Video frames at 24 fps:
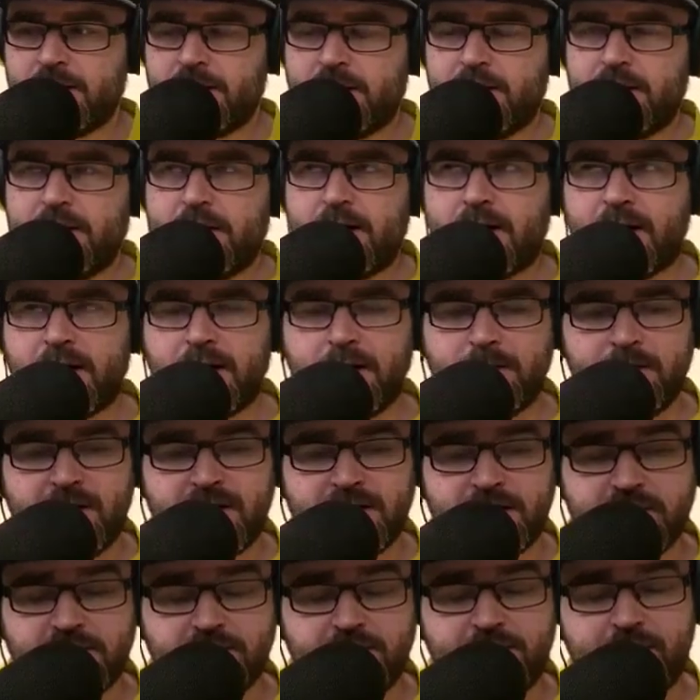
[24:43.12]
Um, and
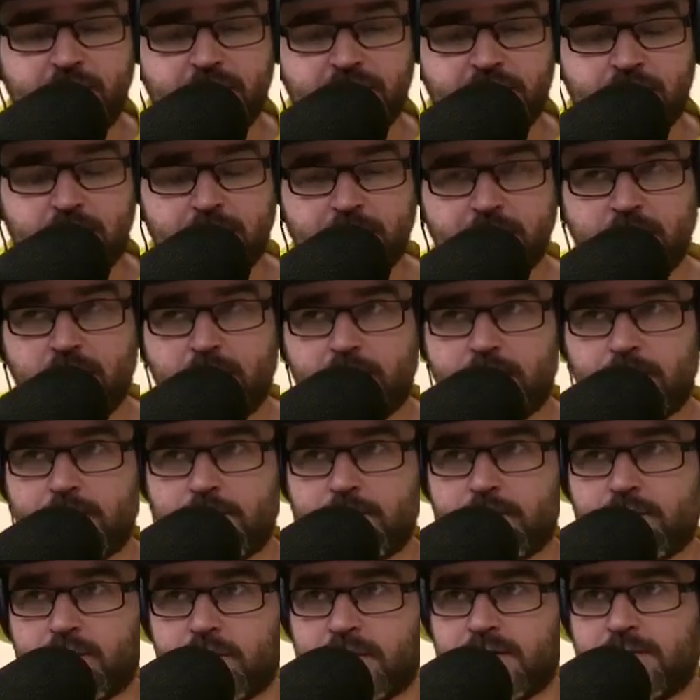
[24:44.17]
there's a fight mm. coming up
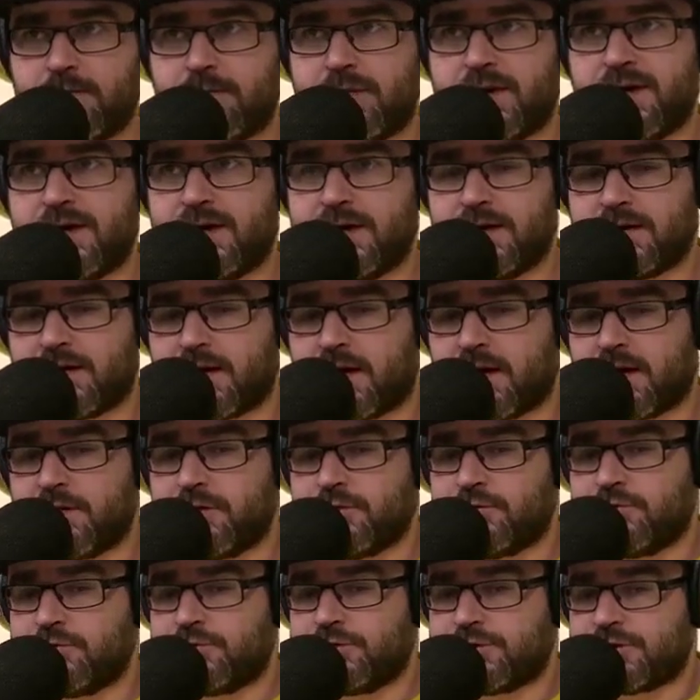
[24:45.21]
between Beneil
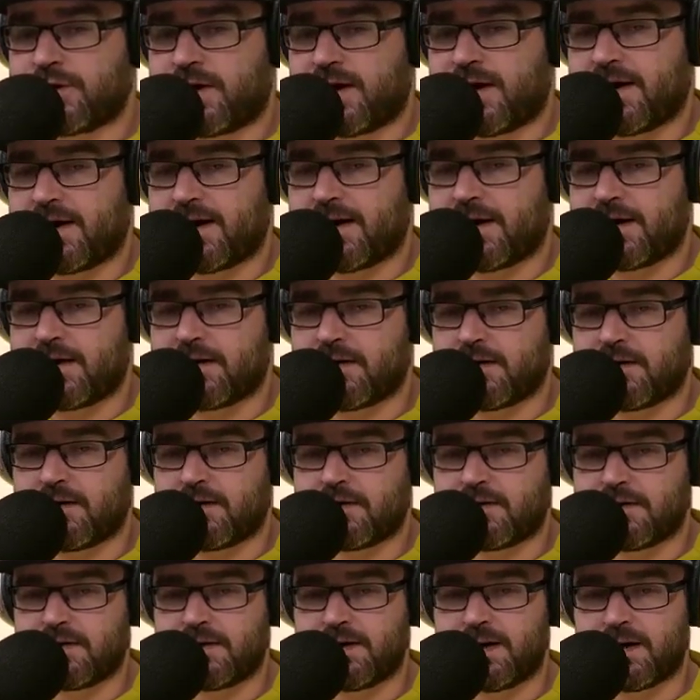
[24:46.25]
Dariush and
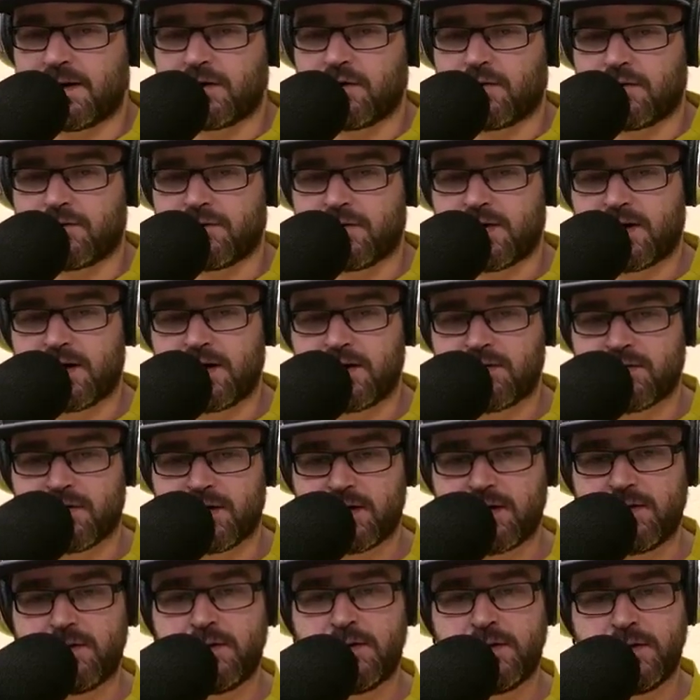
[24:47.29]
Diego
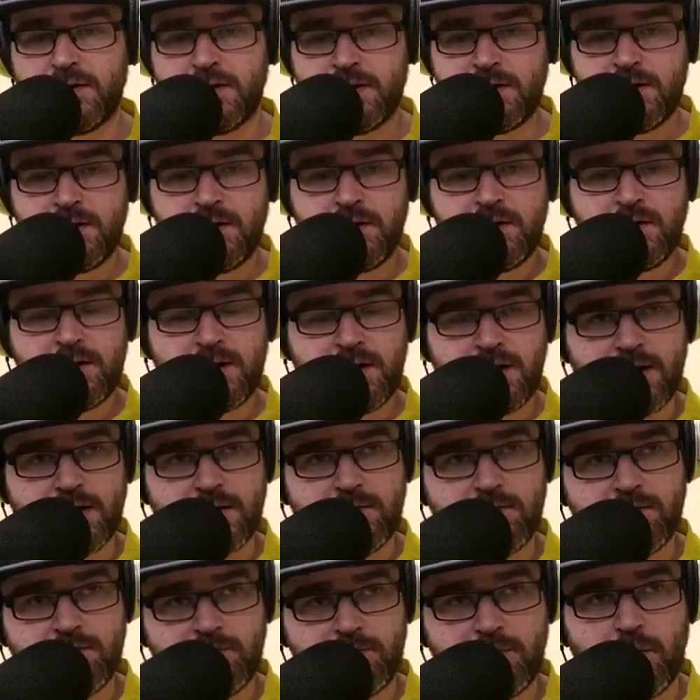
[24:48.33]
Ferreira.
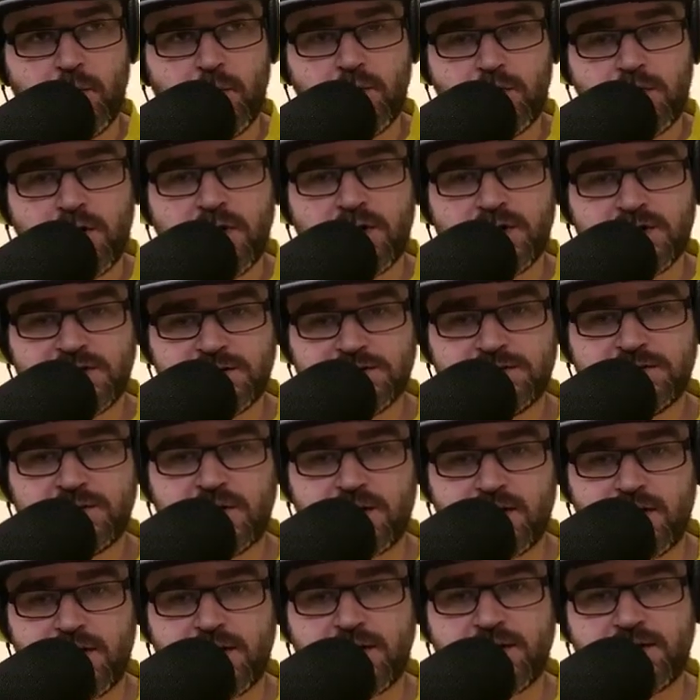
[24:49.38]
And both mm. guys
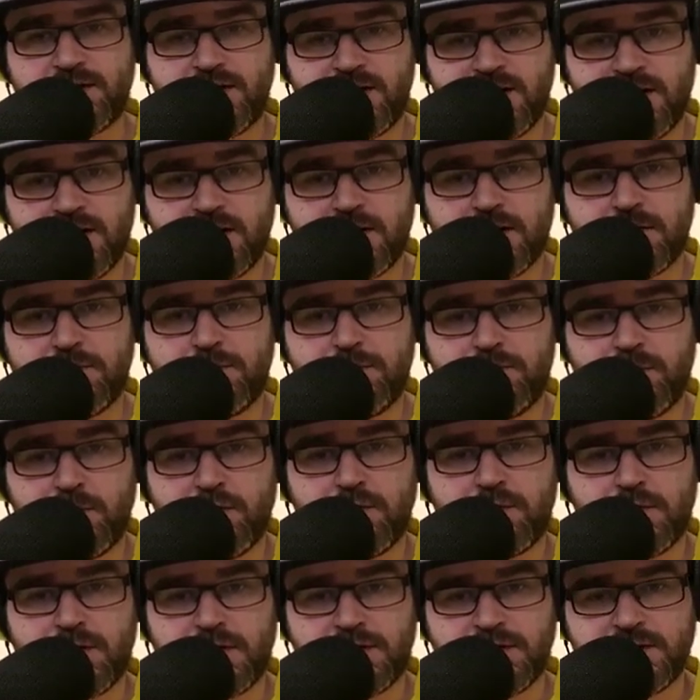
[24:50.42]
are on a tear.
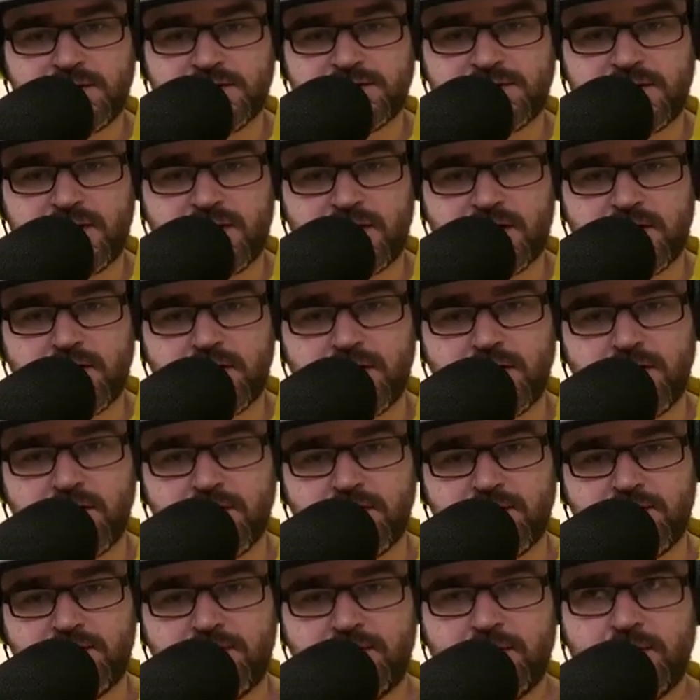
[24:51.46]
Both guys are kind of